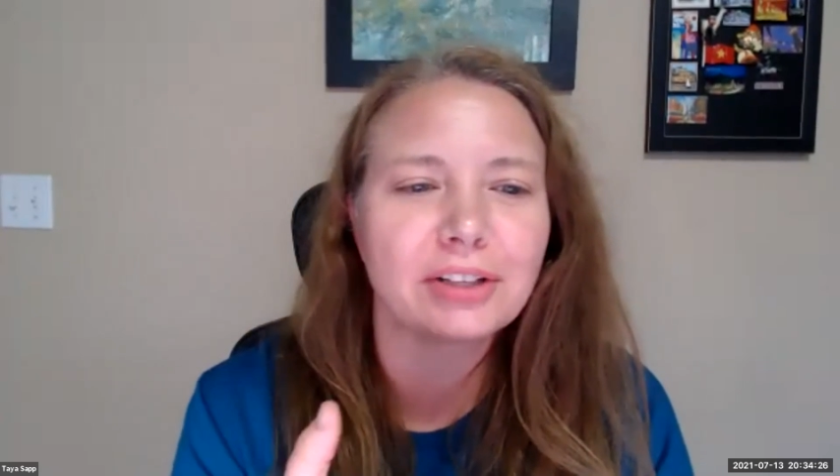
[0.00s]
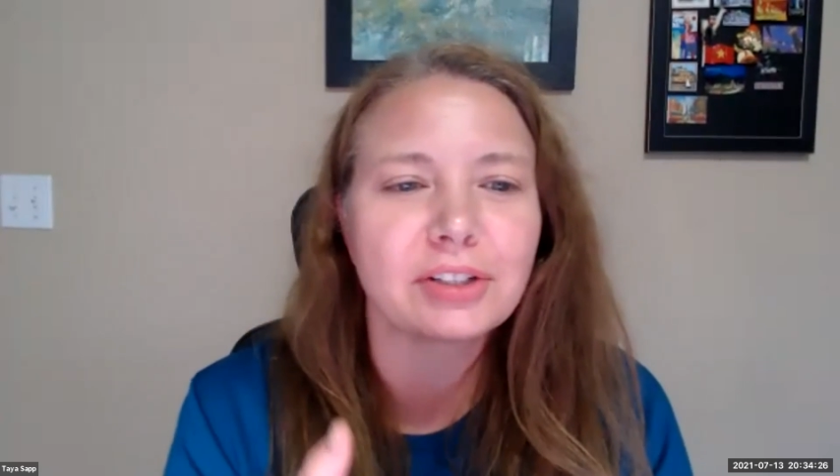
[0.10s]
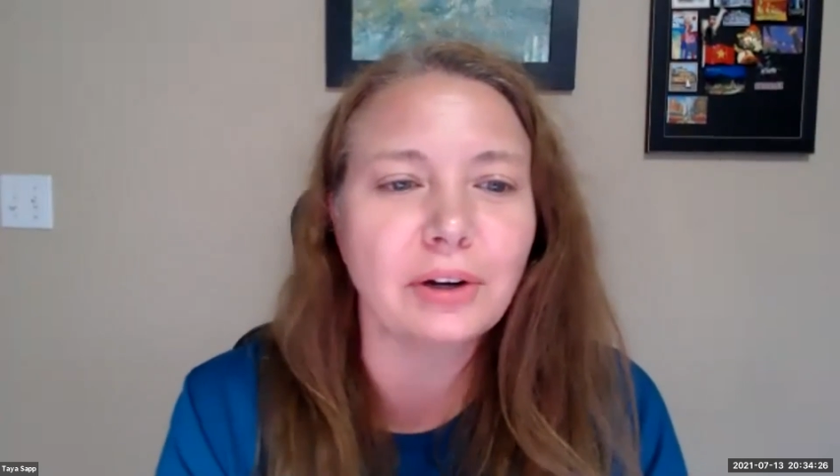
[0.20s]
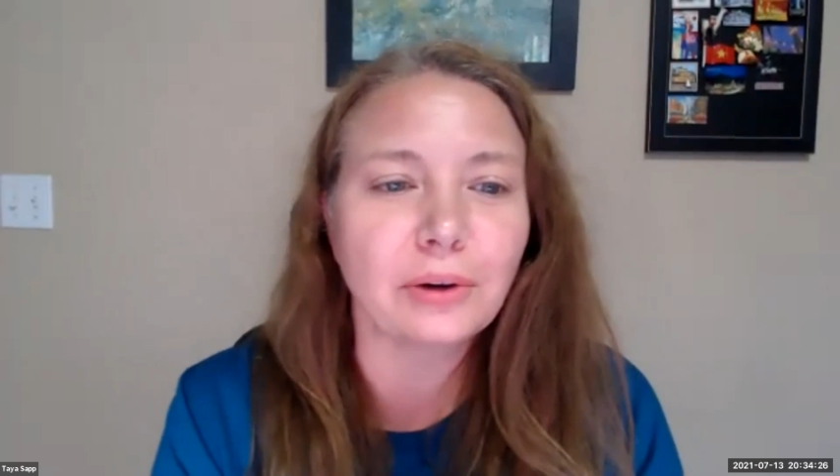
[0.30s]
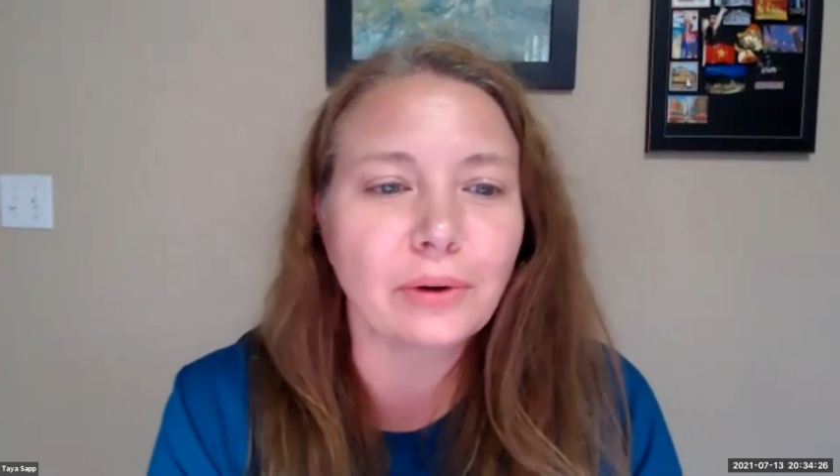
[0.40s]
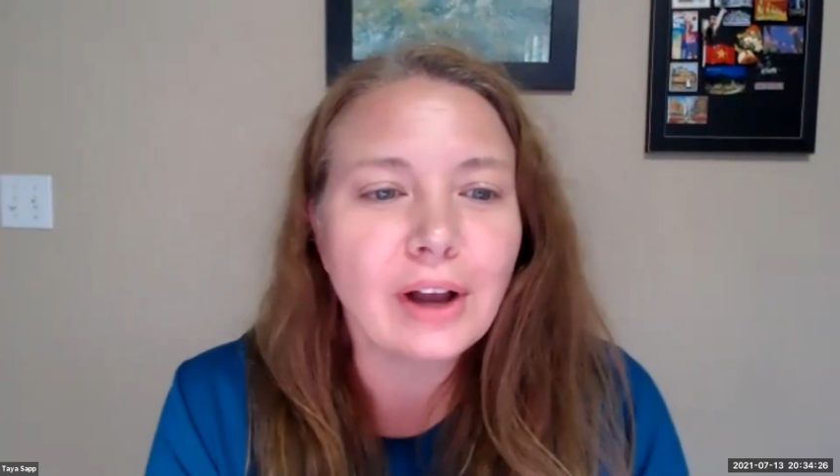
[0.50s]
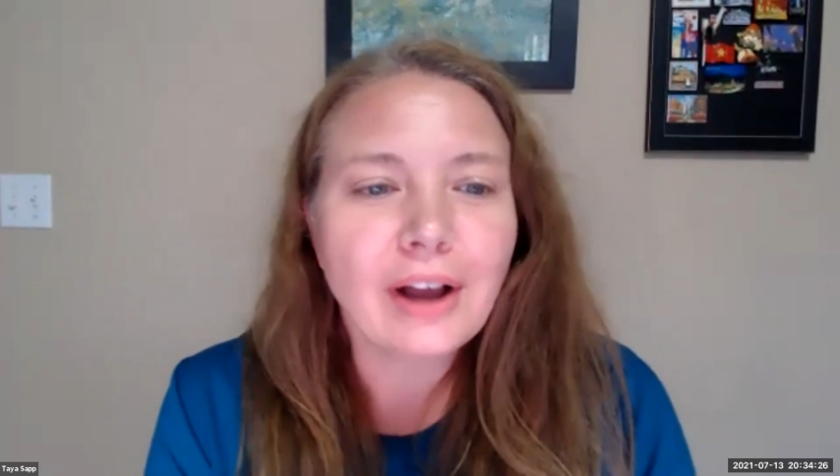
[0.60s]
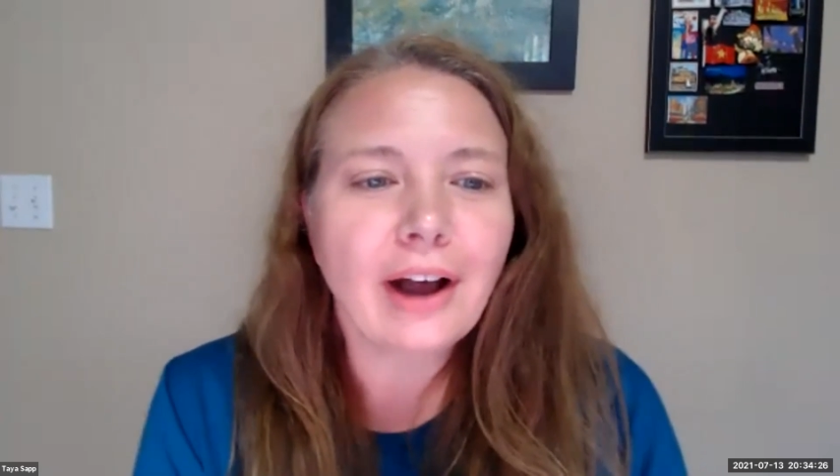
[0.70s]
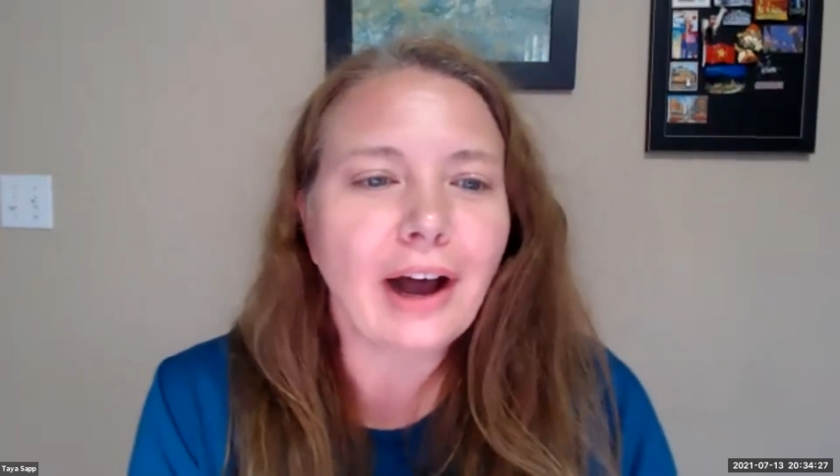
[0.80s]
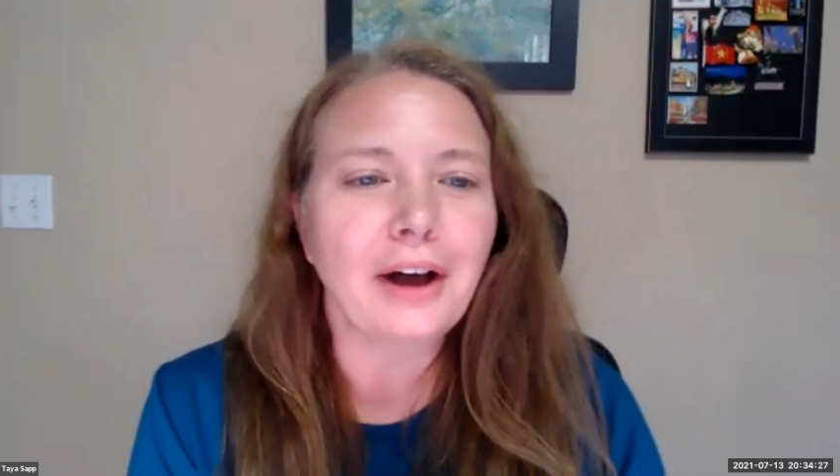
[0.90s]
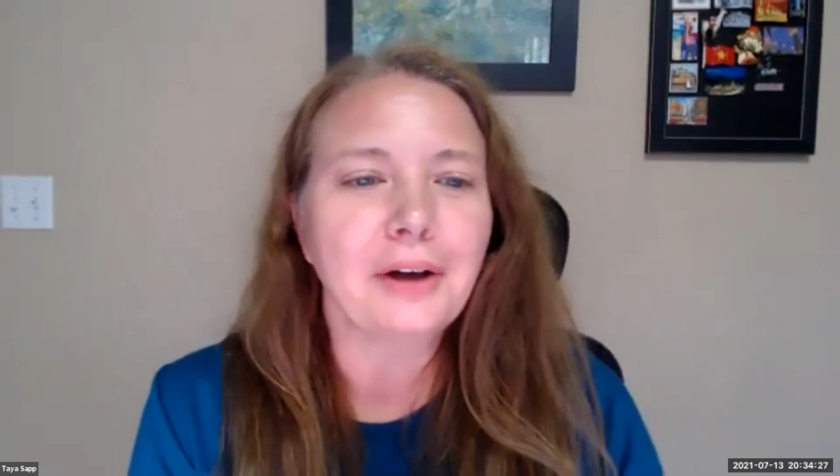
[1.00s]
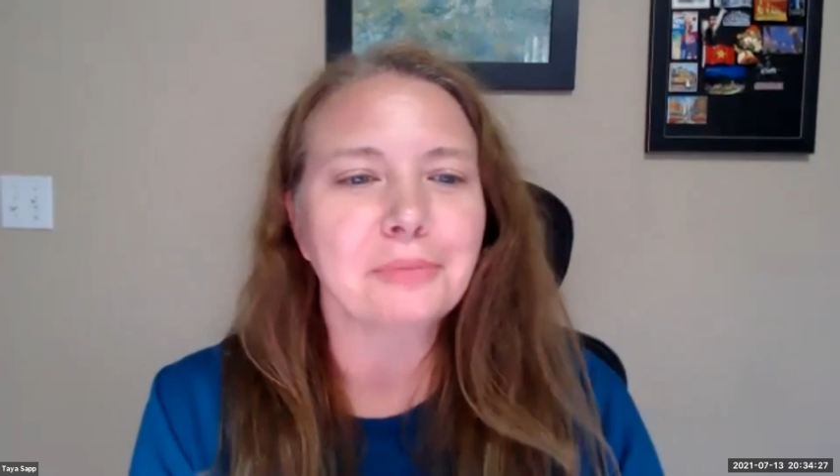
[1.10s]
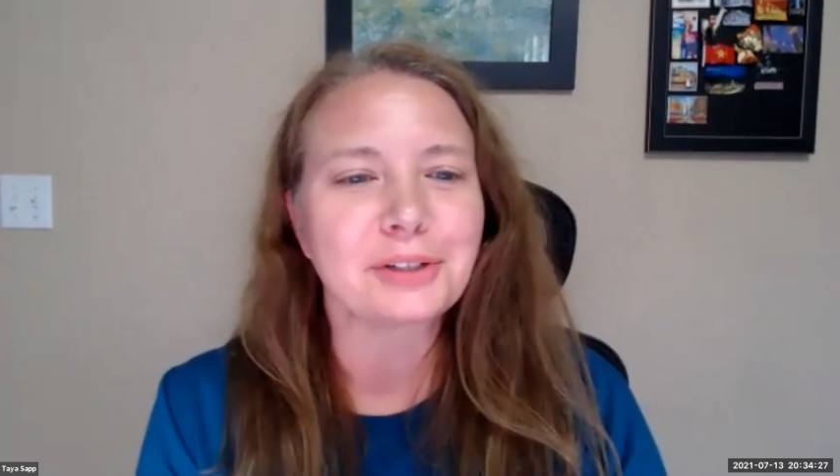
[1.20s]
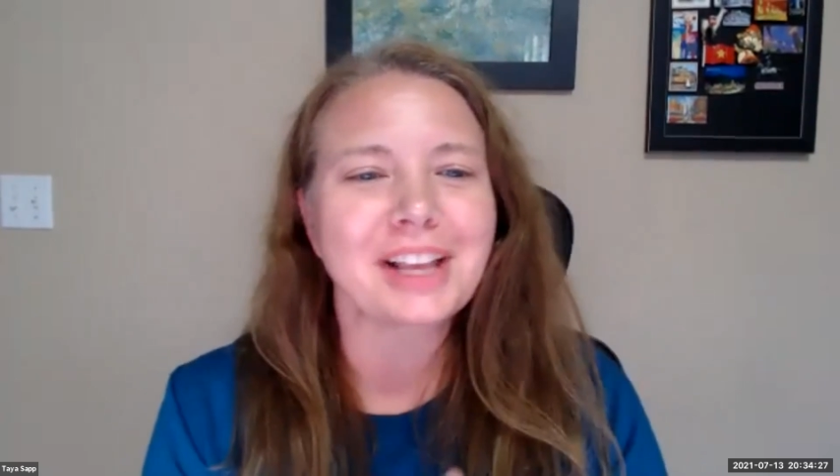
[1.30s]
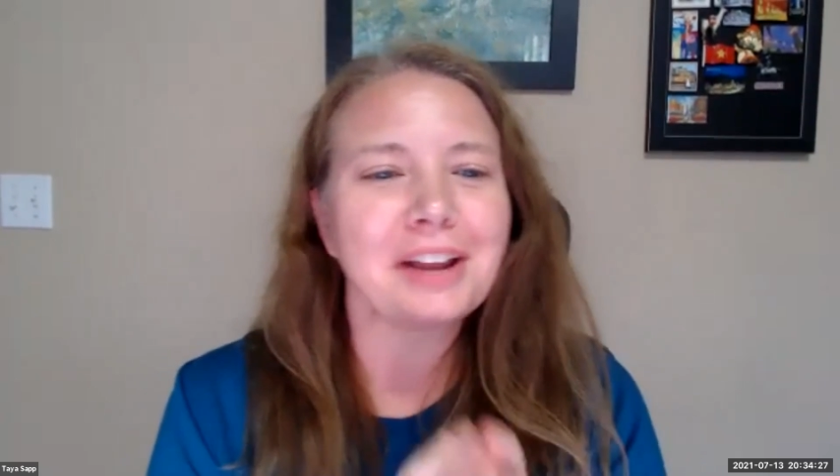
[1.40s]
So
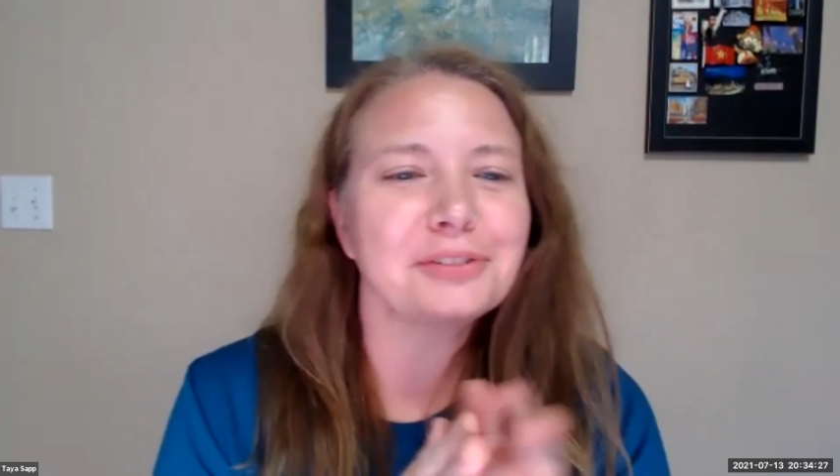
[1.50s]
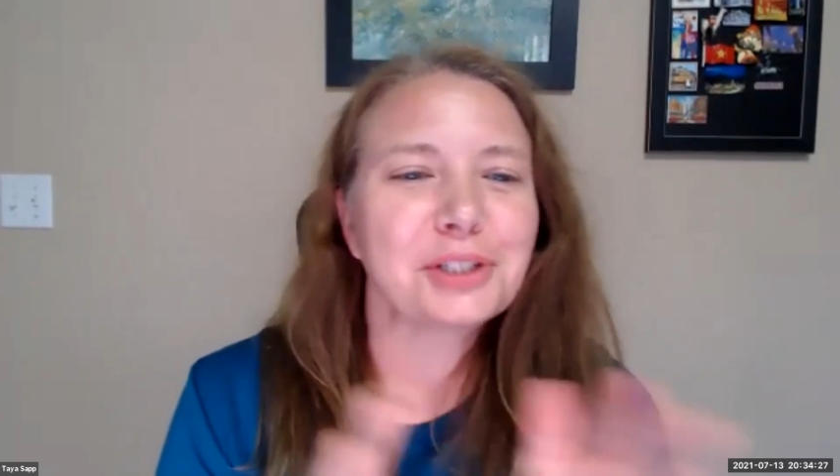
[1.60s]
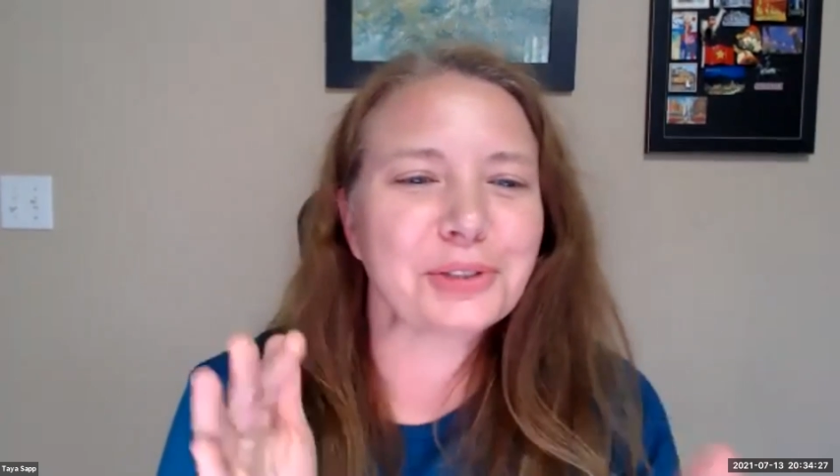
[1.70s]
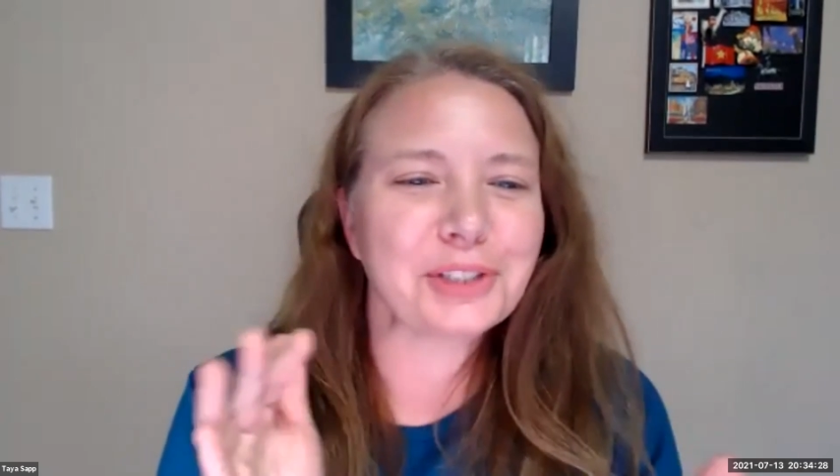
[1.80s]
there's kind of two